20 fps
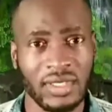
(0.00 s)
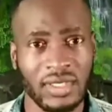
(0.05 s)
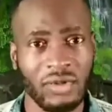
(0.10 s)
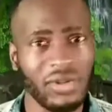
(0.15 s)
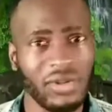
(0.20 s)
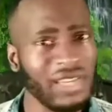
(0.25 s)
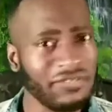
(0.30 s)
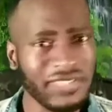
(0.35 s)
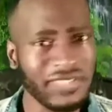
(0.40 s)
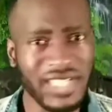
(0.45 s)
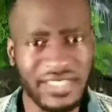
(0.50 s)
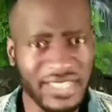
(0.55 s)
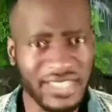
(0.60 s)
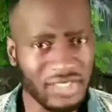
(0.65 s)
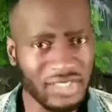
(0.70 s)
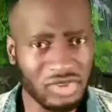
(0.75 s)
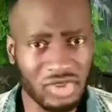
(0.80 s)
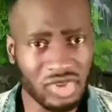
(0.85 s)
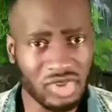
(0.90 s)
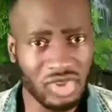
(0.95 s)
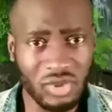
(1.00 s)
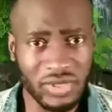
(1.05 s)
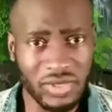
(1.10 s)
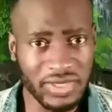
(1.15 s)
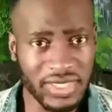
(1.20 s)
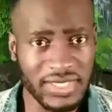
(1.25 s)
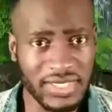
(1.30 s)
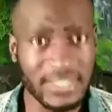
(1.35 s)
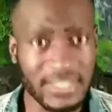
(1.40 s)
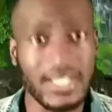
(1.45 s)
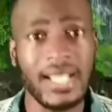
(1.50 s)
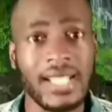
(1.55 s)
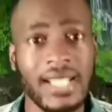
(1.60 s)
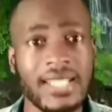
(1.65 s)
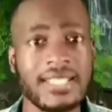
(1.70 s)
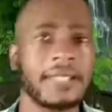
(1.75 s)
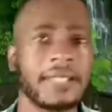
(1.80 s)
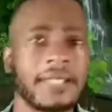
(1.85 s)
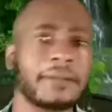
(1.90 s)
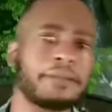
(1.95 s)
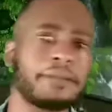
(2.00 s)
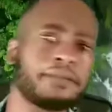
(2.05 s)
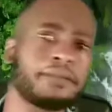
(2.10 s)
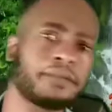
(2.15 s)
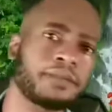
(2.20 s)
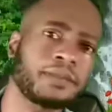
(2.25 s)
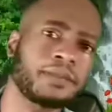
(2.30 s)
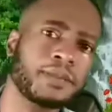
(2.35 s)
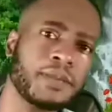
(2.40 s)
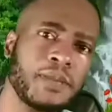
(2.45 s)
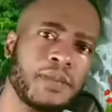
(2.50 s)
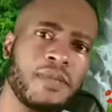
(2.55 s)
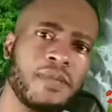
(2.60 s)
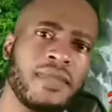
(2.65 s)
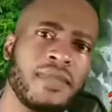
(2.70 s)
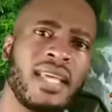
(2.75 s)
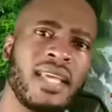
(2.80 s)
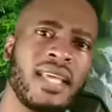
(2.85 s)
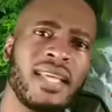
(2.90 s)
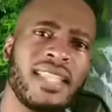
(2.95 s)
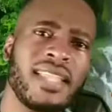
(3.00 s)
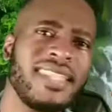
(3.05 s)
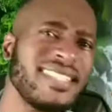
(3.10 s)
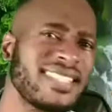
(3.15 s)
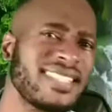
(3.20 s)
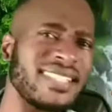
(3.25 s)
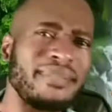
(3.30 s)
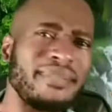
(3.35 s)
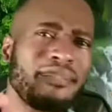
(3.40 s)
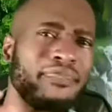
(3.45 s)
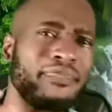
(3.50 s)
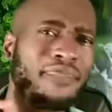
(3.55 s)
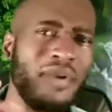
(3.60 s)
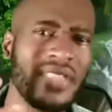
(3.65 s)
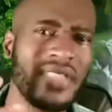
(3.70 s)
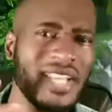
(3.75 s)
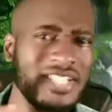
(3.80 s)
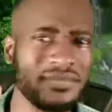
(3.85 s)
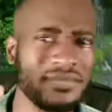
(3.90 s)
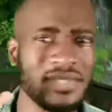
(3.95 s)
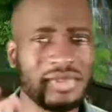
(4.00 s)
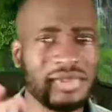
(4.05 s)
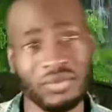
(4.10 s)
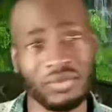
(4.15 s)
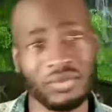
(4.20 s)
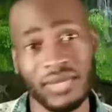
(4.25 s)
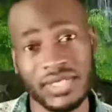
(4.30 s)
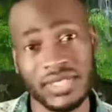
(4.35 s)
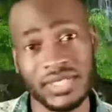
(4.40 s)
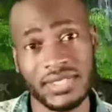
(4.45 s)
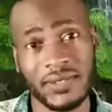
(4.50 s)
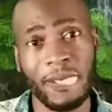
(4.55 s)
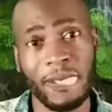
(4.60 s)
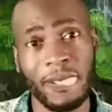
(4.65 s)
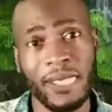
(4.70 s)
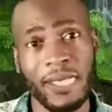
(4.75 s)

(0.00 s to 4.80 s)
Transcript: We have nothing to do with this. Listen, this thing bothers me too much.